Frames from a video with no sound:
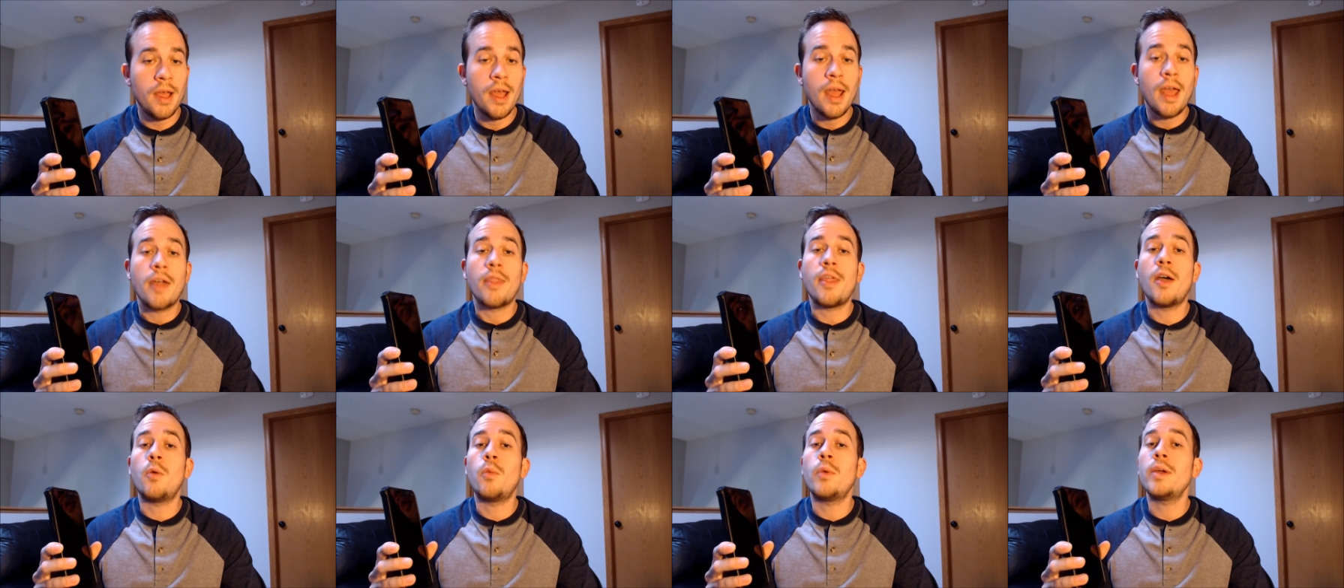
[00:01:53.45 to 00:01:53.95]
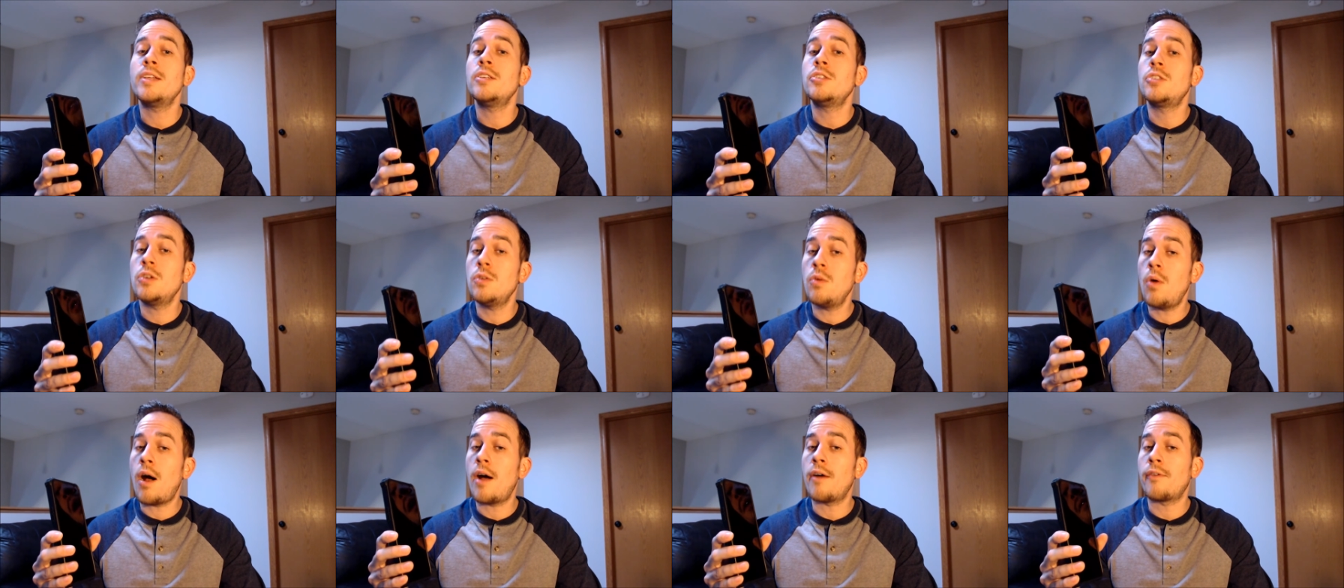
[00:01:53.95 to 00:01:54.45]
that we
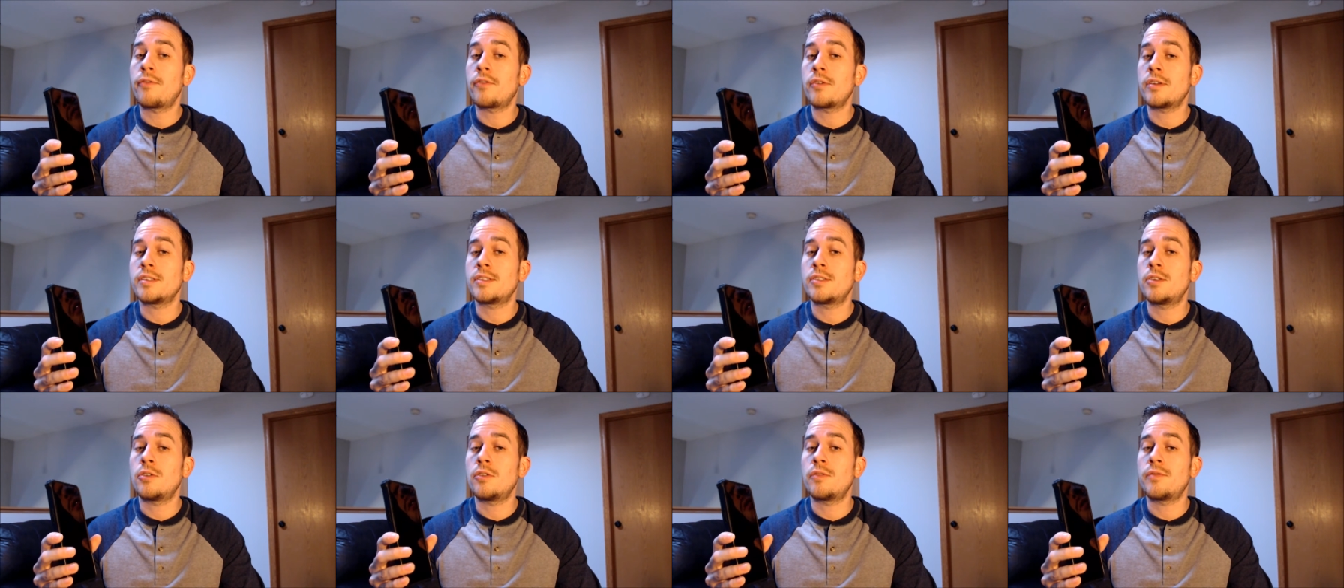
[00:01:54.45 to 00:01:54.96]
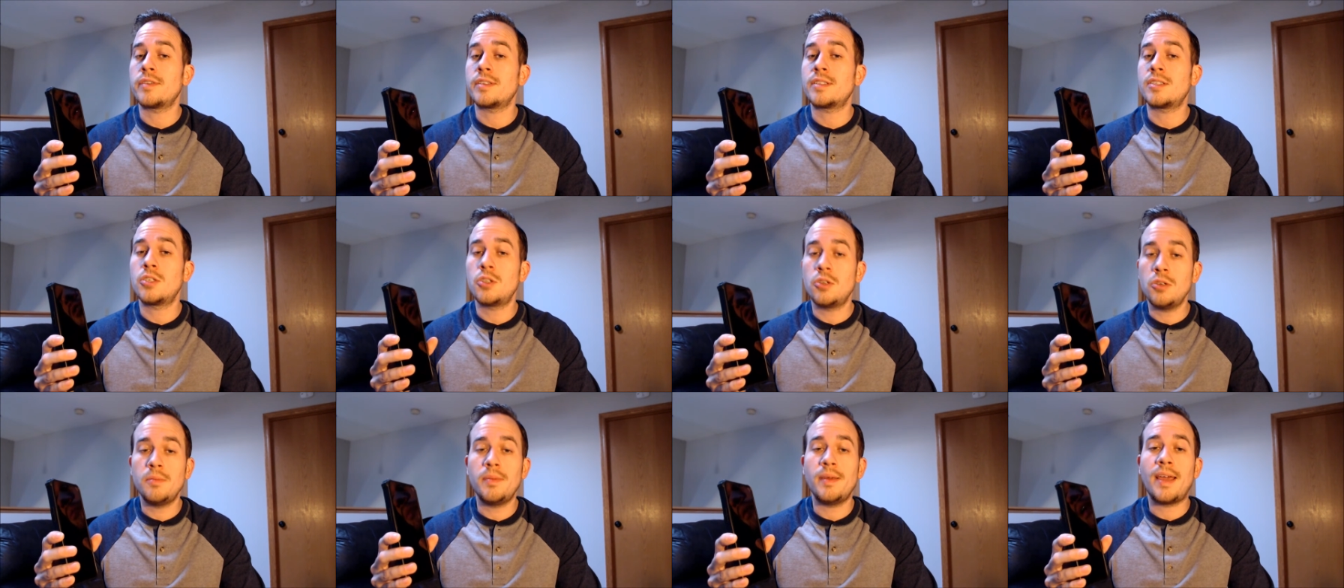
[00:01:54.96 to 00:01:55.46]
do offer a service
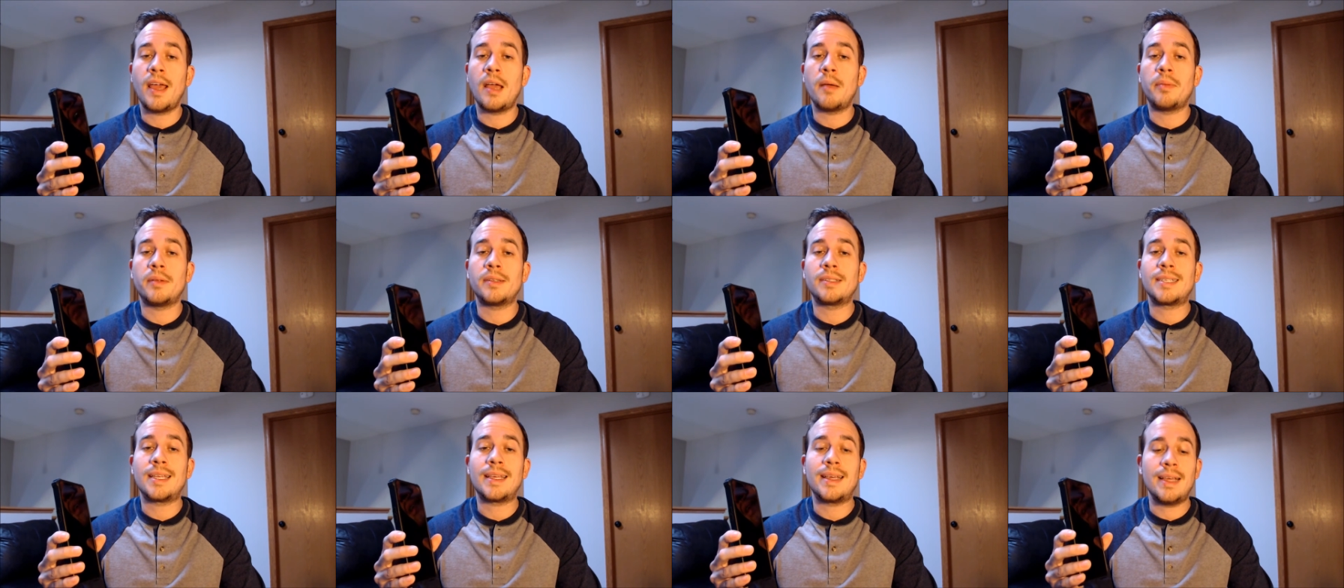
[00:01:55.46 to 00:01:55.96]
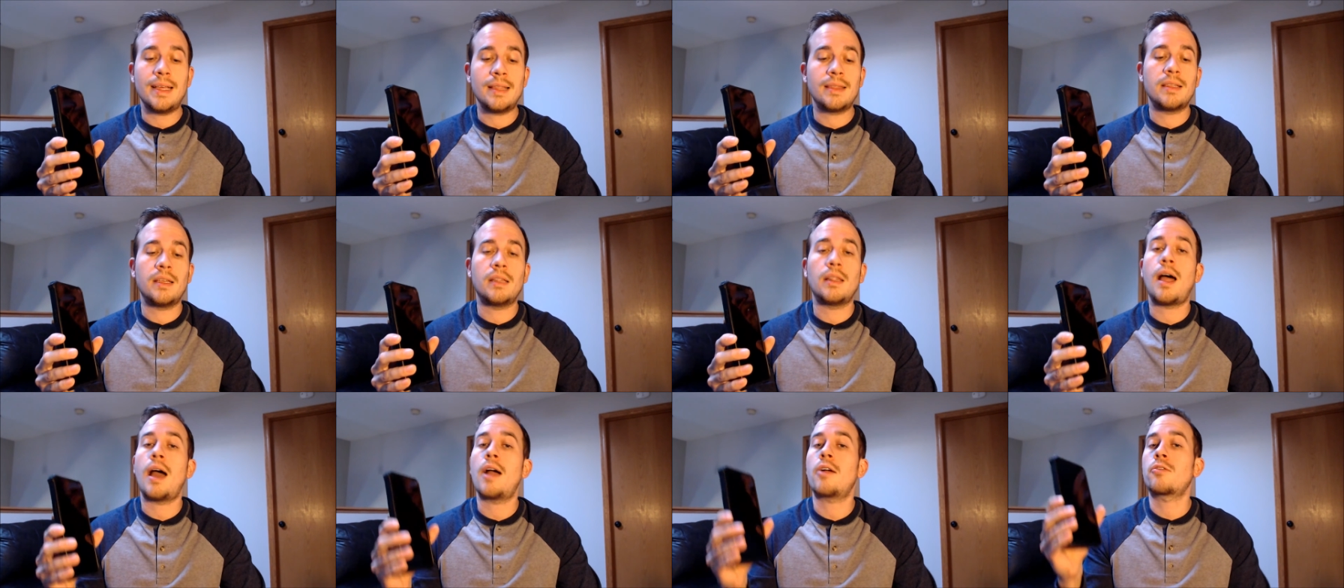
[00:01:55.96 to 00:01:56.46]
to be able to get the
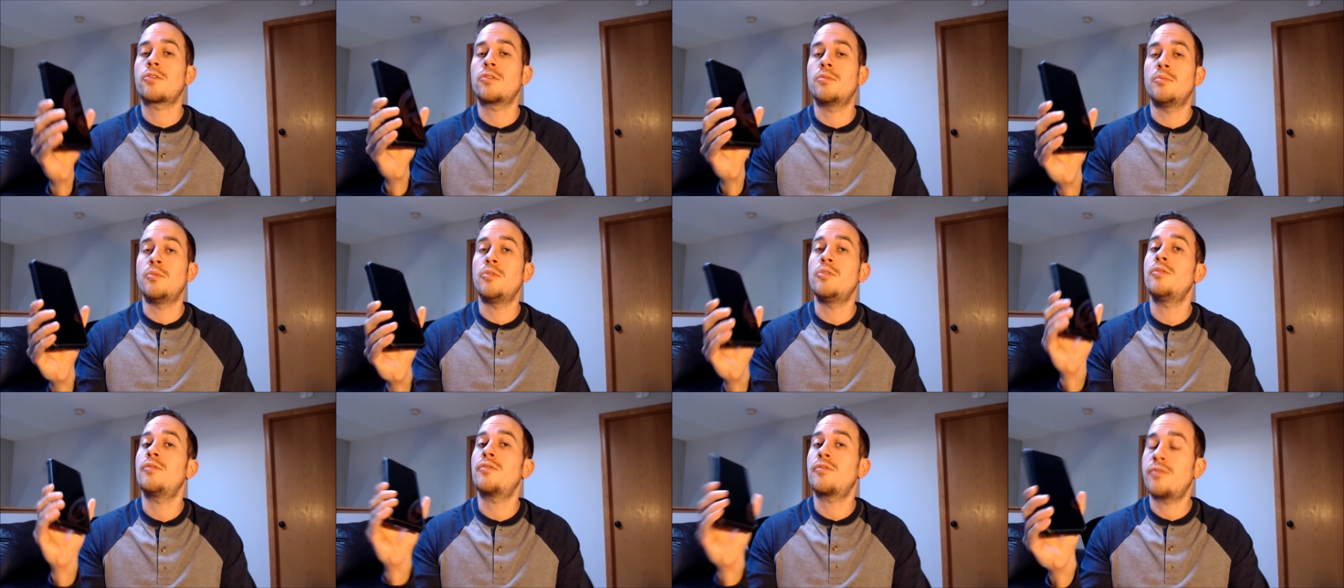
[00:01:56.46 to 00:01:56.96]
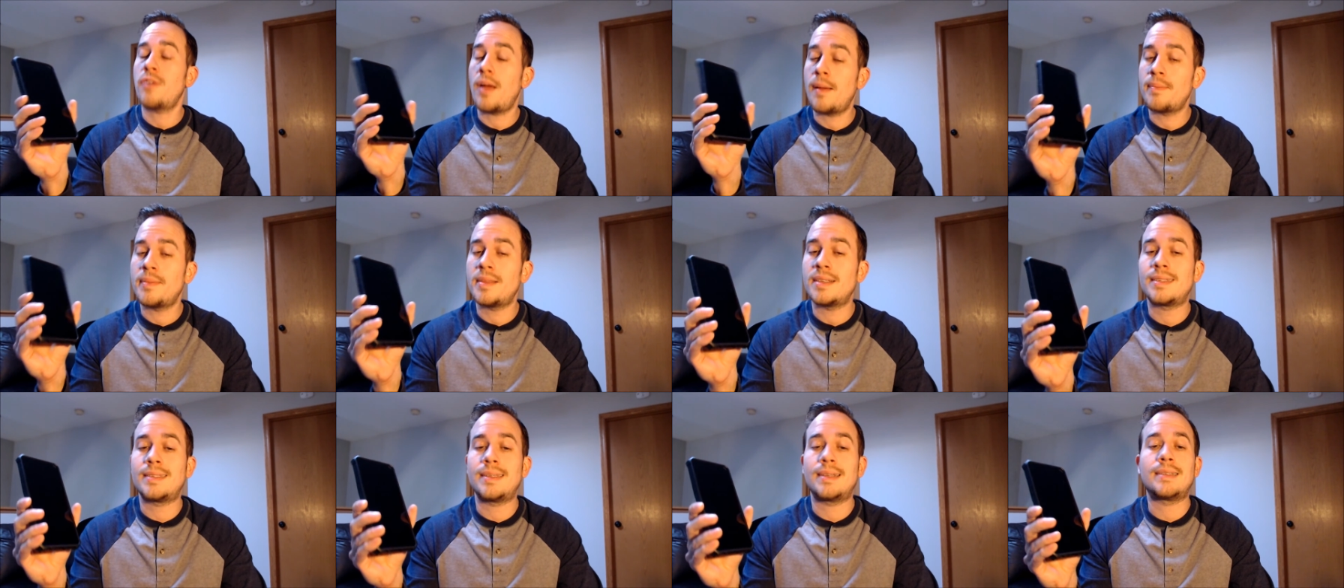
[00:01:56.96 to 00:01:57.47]
lock removed from
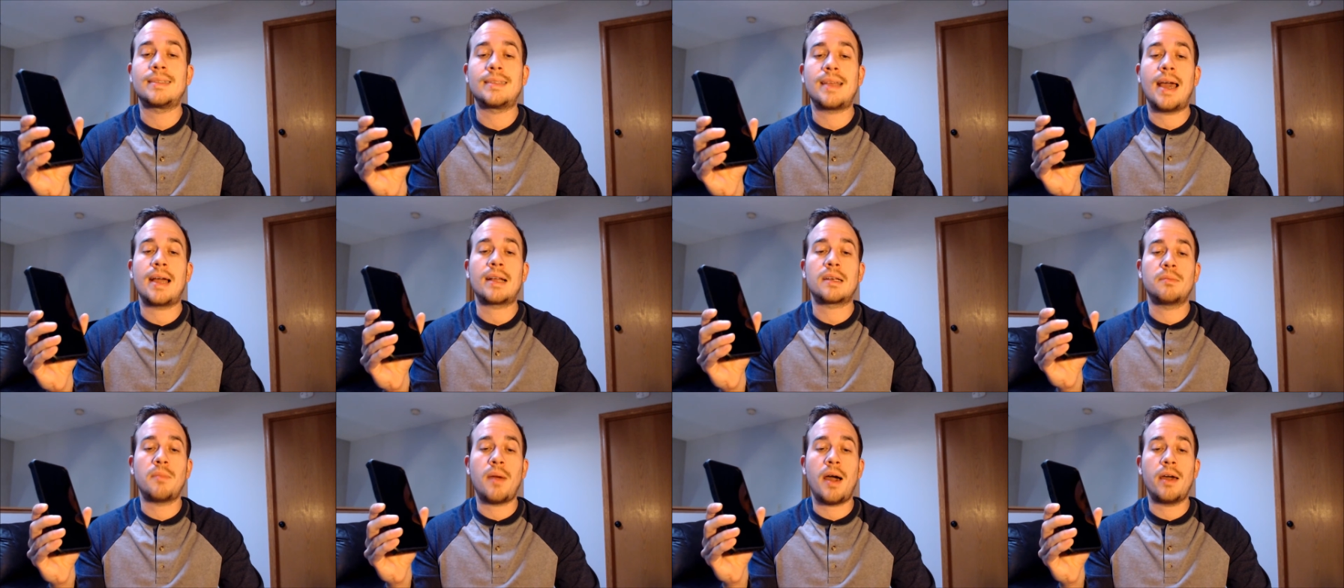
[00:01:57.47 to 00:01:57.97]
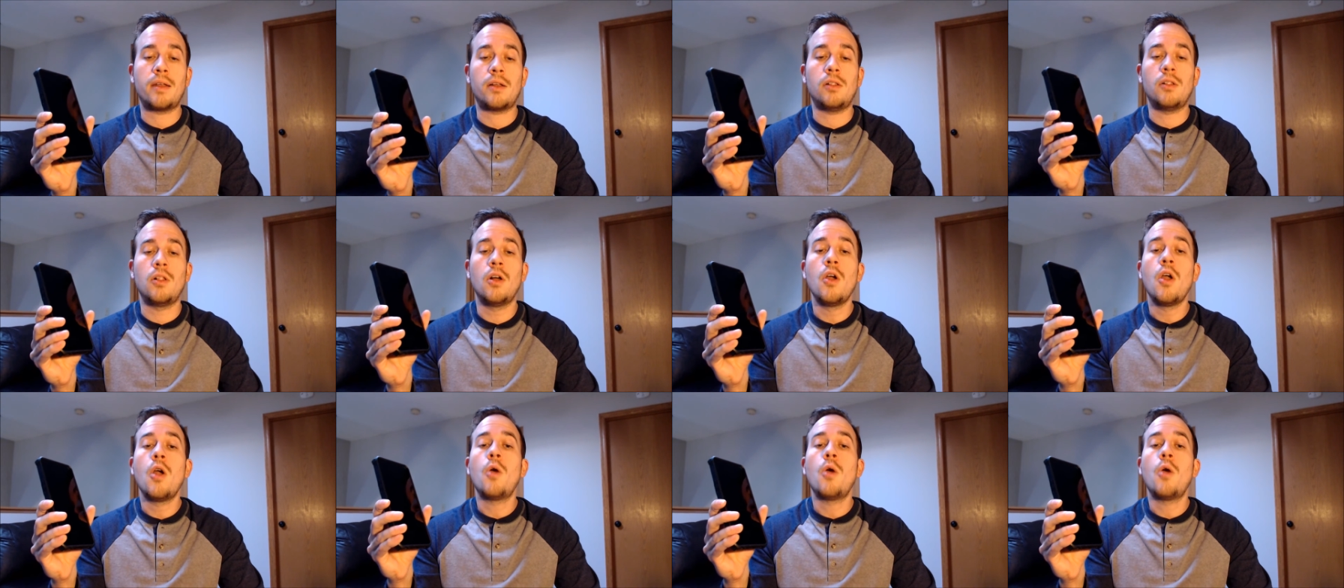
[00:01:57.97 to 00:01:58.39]
this exact model